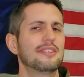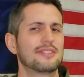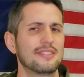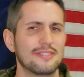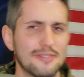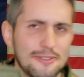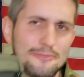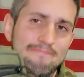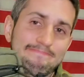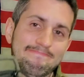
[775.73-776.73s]
this
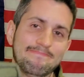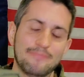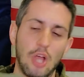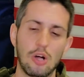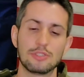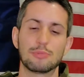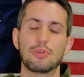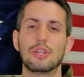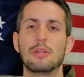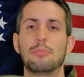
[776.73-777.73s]
is also
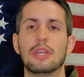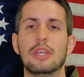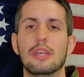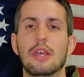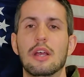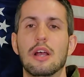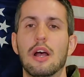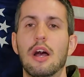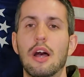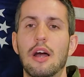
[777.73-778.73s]
pretty nitpicky,
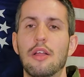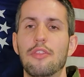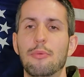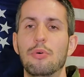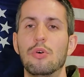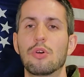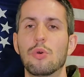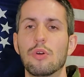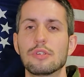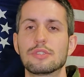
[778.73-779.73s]
the pull
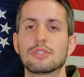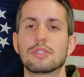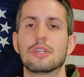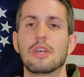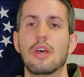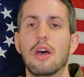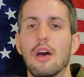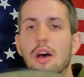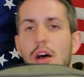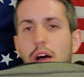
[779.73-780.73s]
cords
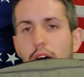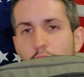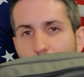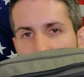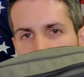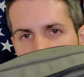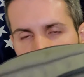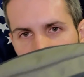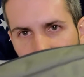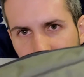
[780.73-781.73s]
are
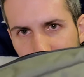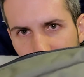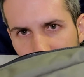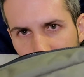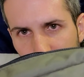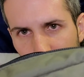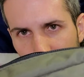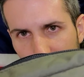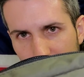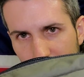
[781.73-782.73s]
this
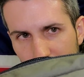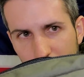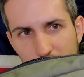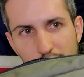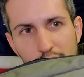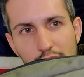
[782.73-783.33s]
braided